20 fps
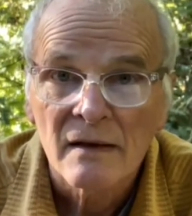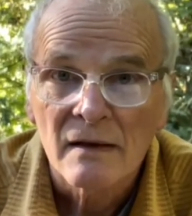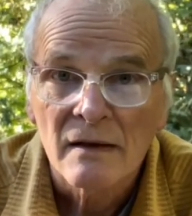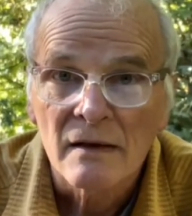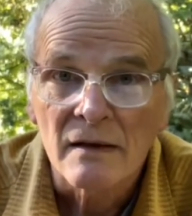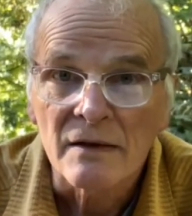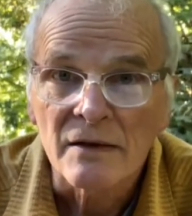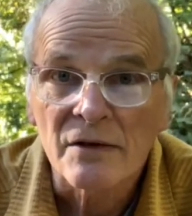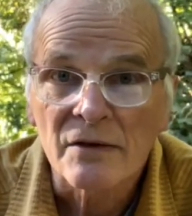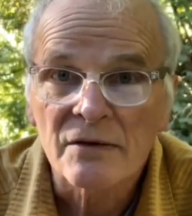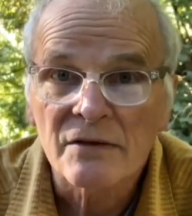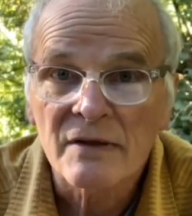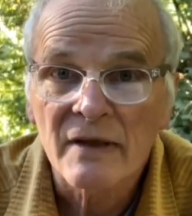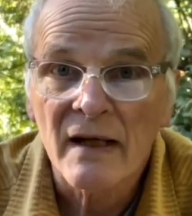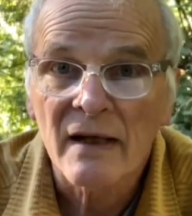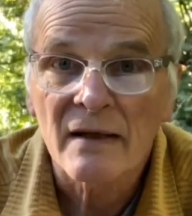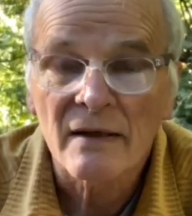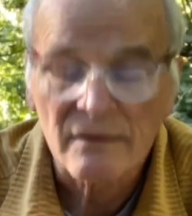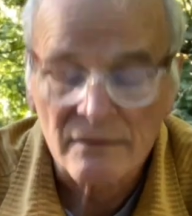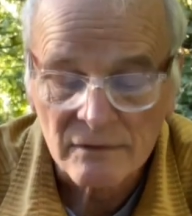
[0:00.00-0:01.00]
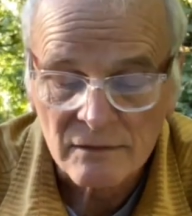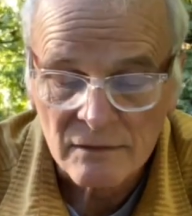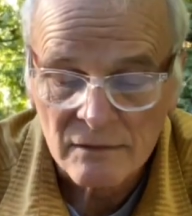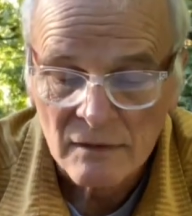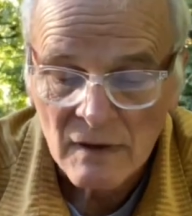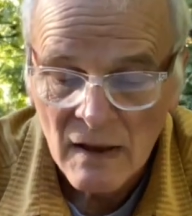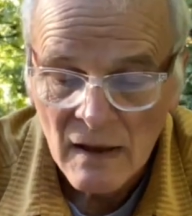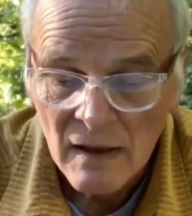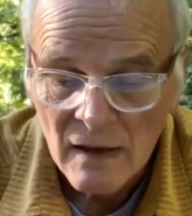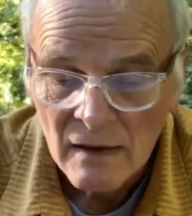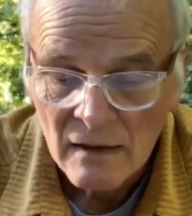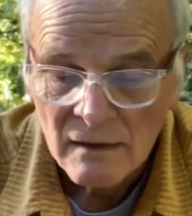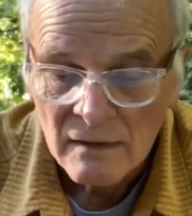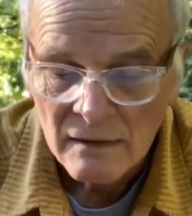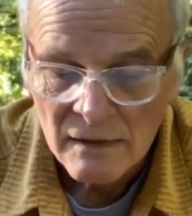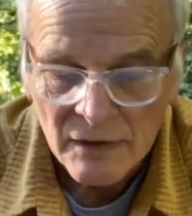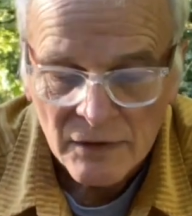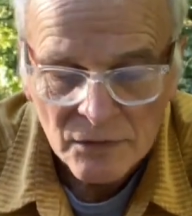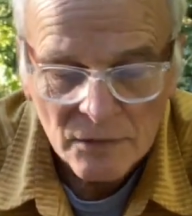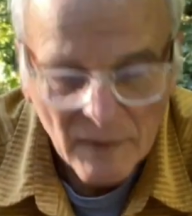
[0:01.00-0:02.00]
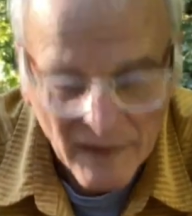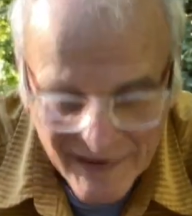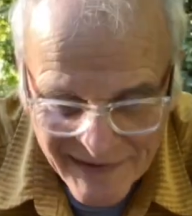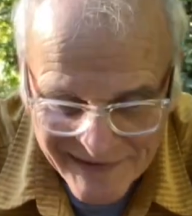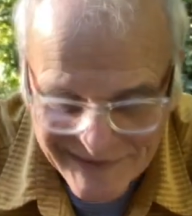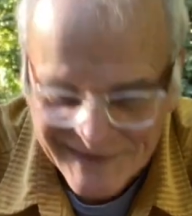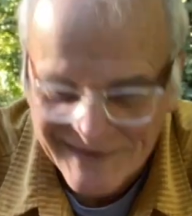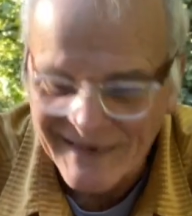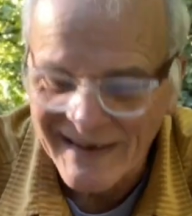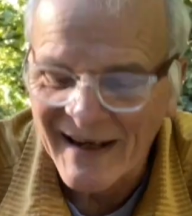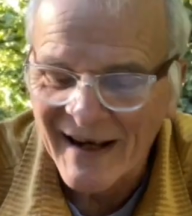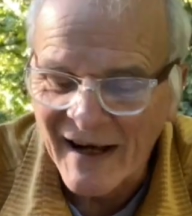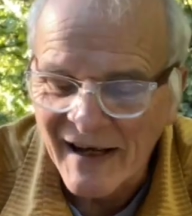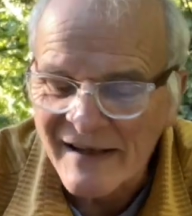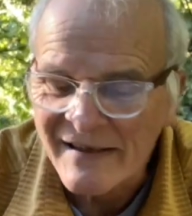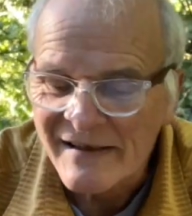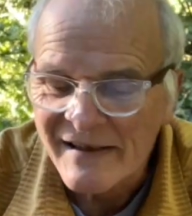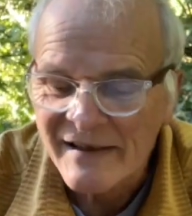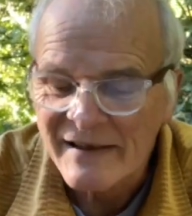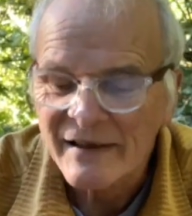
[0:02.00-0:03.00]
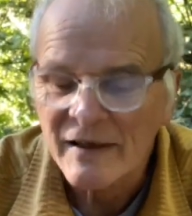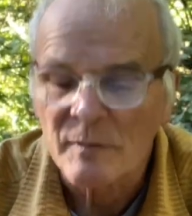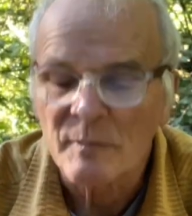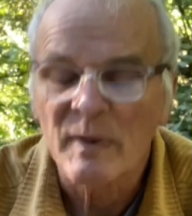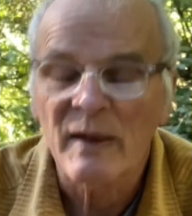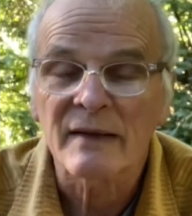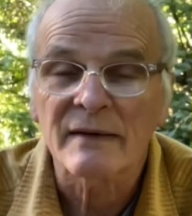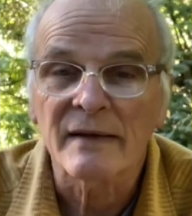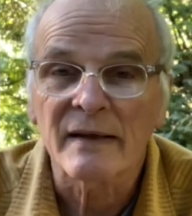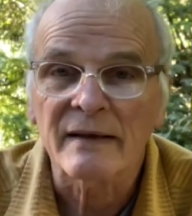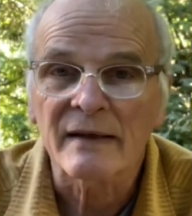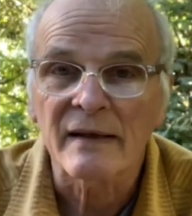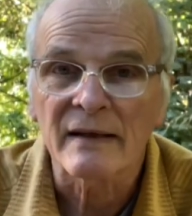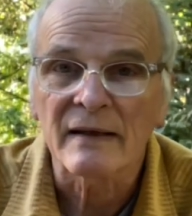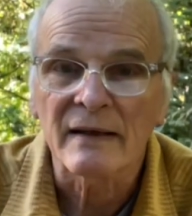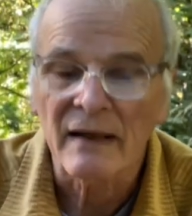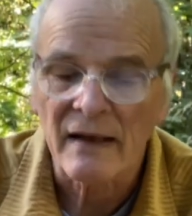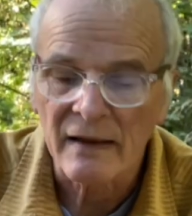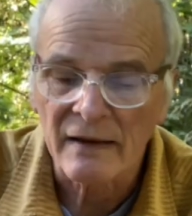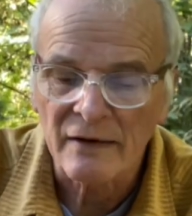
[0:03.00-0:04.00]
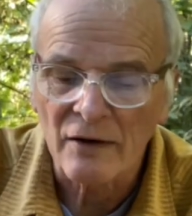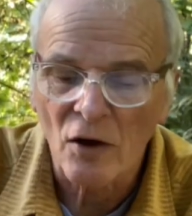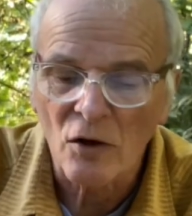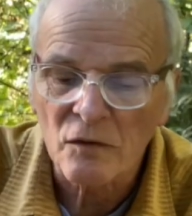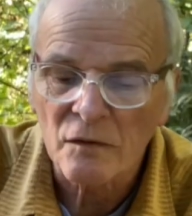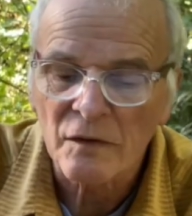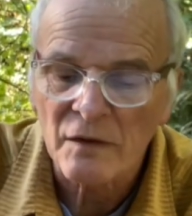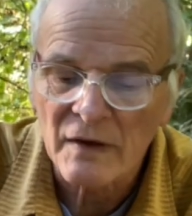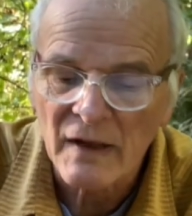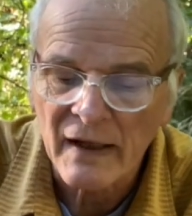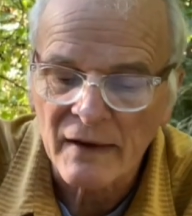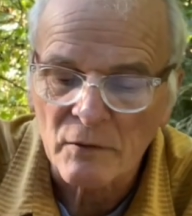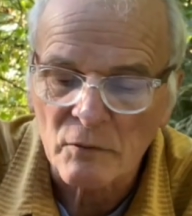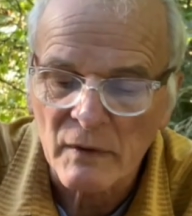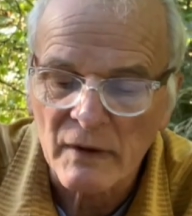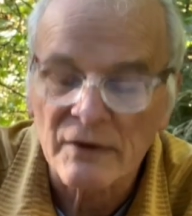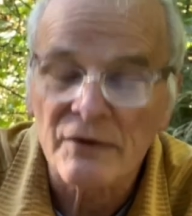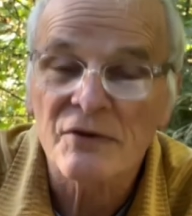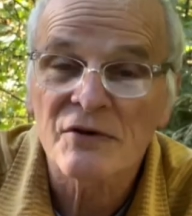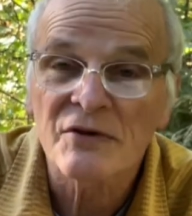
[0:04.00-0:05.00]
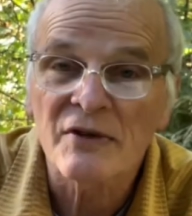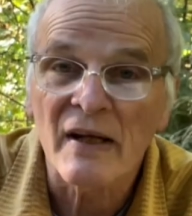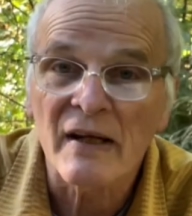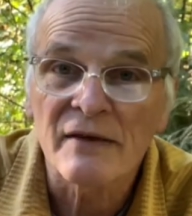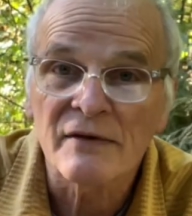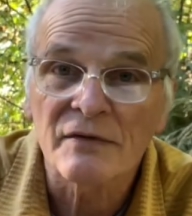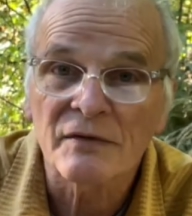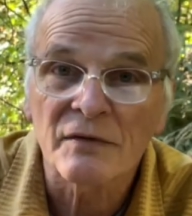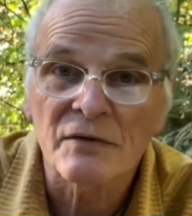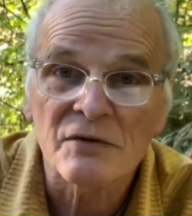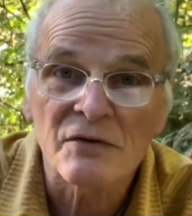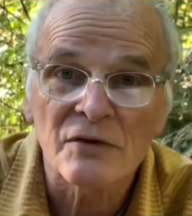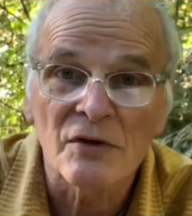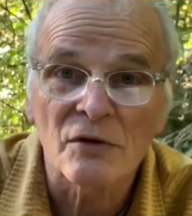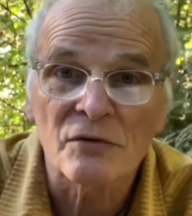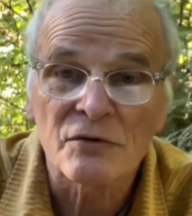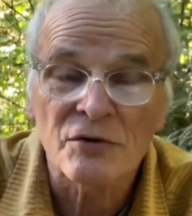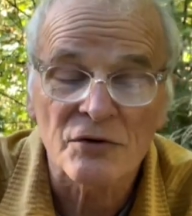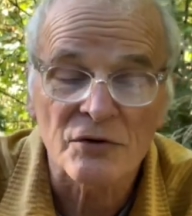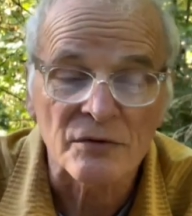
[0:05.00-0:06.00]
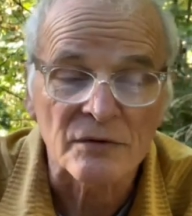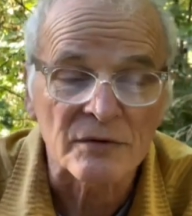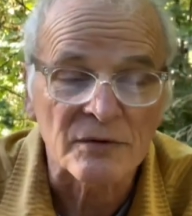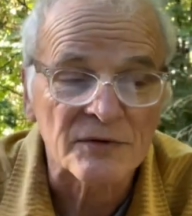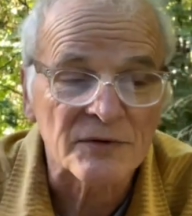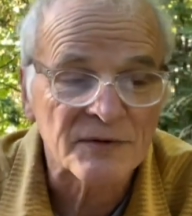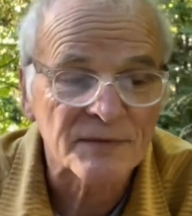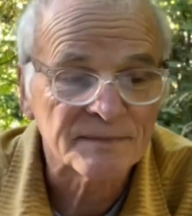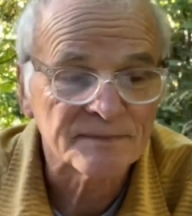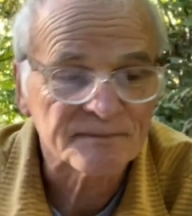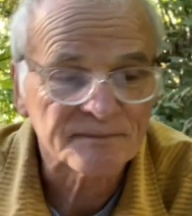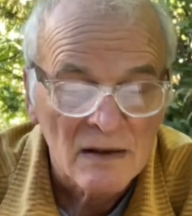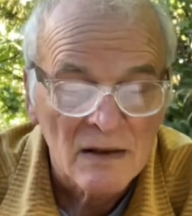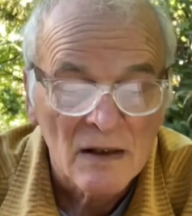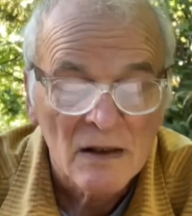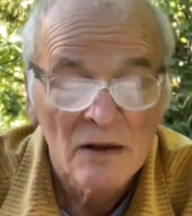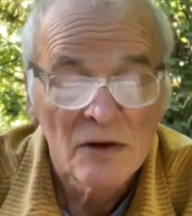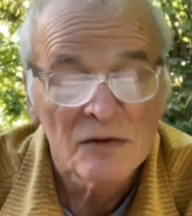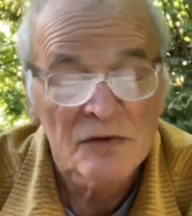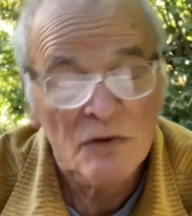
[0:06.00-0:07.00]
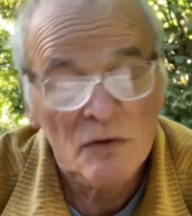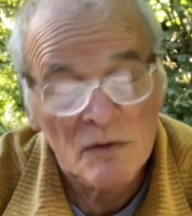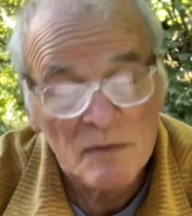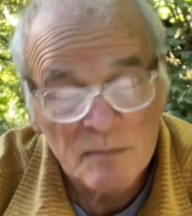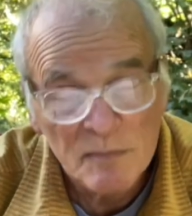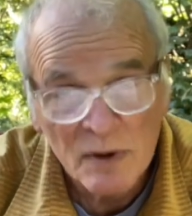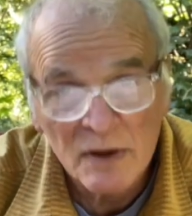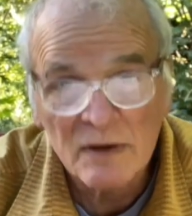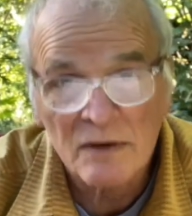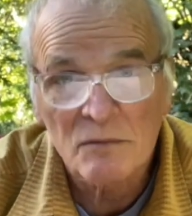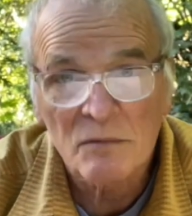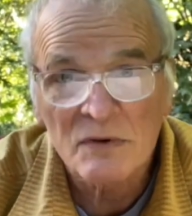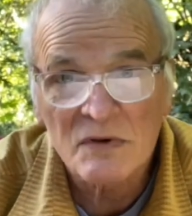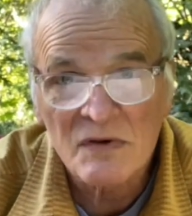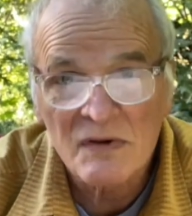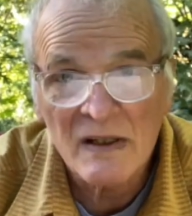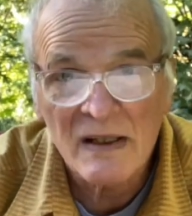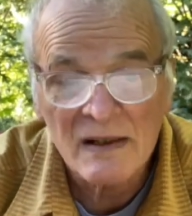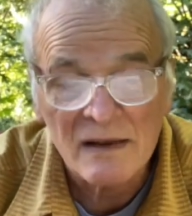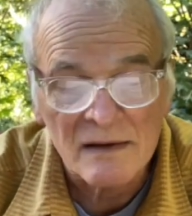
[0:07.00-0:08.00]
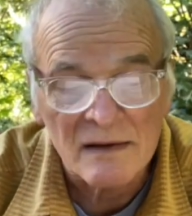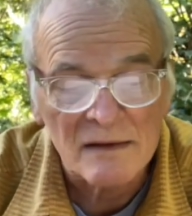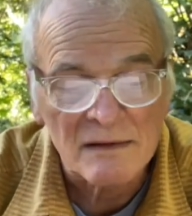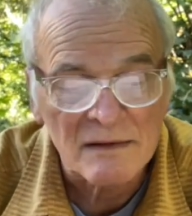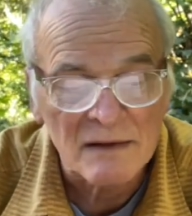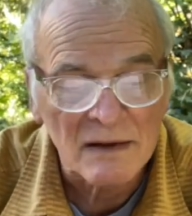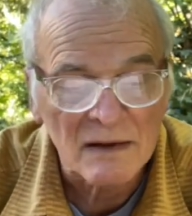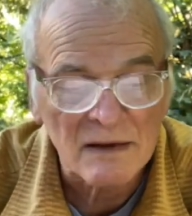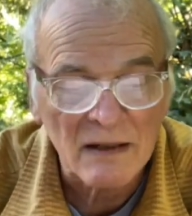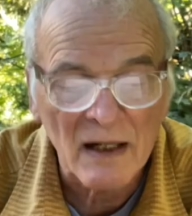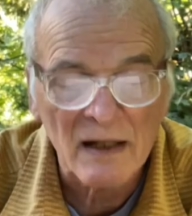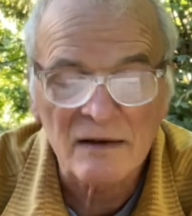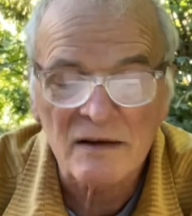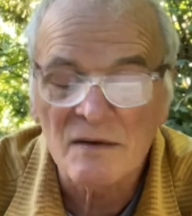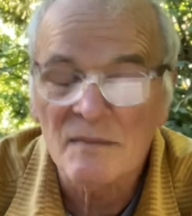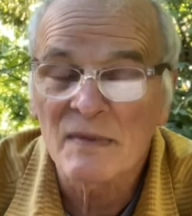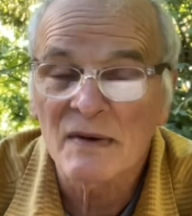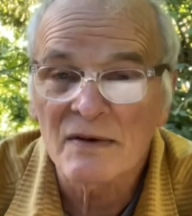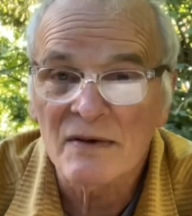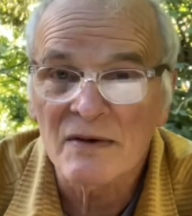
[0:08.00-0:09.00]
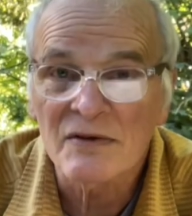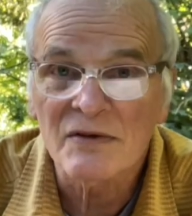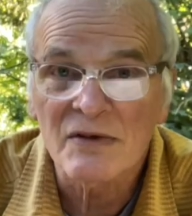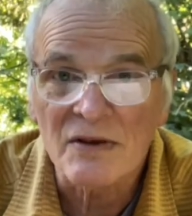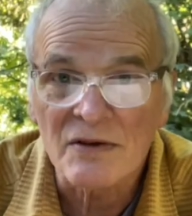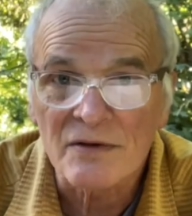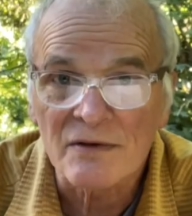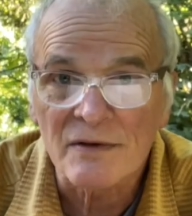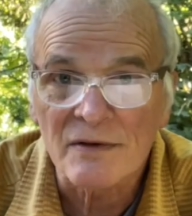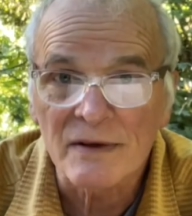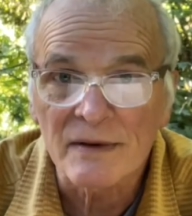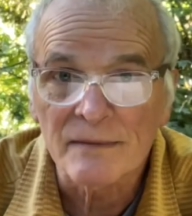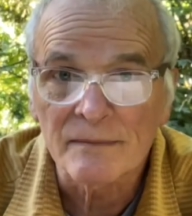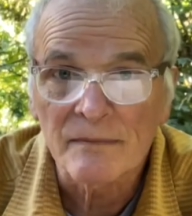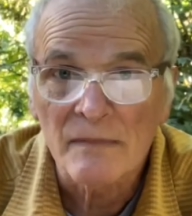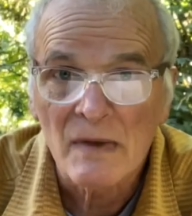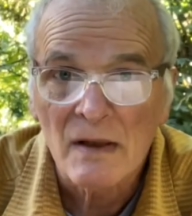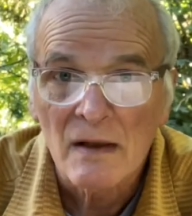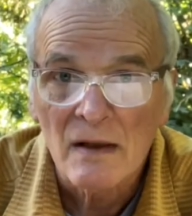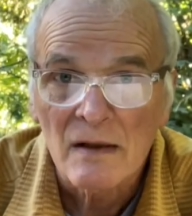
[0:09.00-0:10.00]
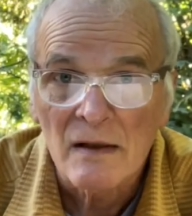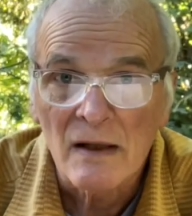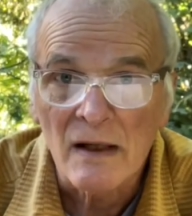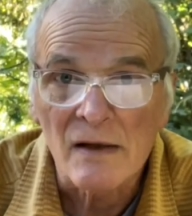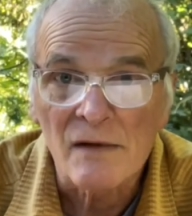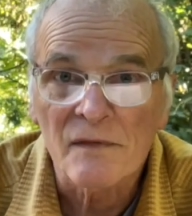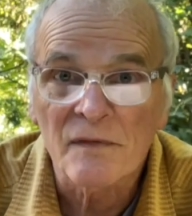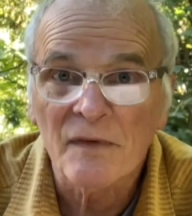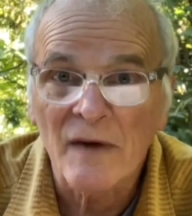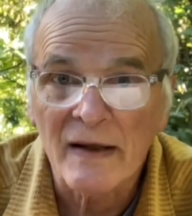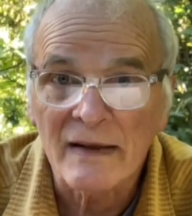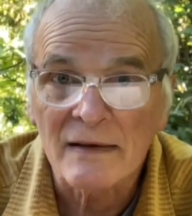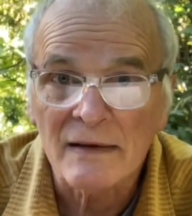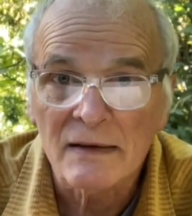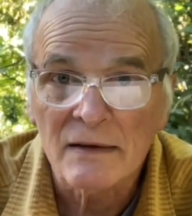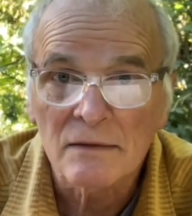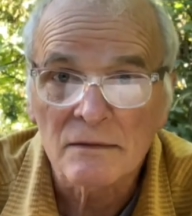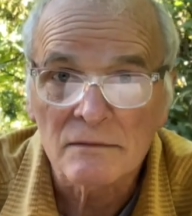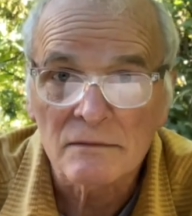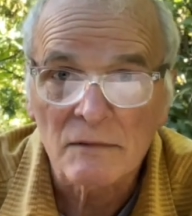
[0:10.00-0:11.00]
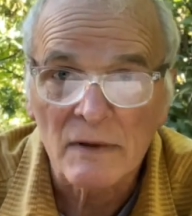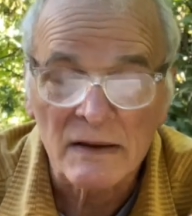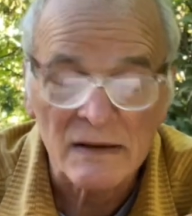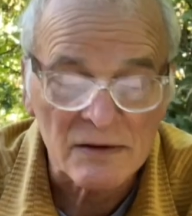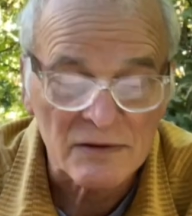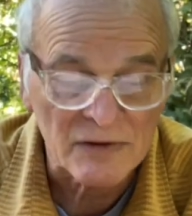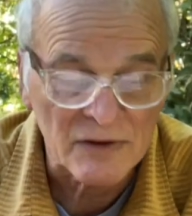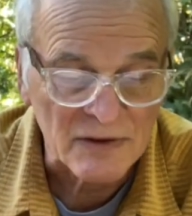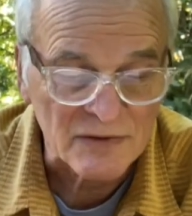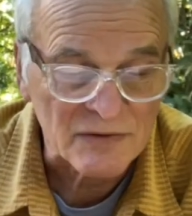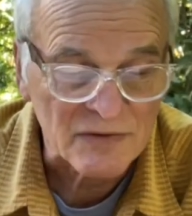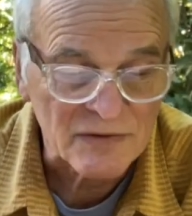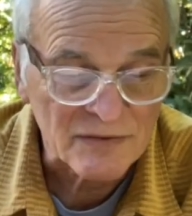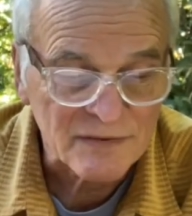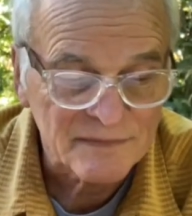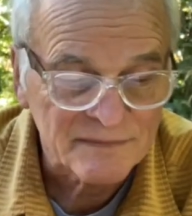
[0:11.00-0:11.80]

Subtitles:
year-round hiking and picnicking, and overnight winter stays for snowshoers. So a book was needed to document this history, and finally one exists.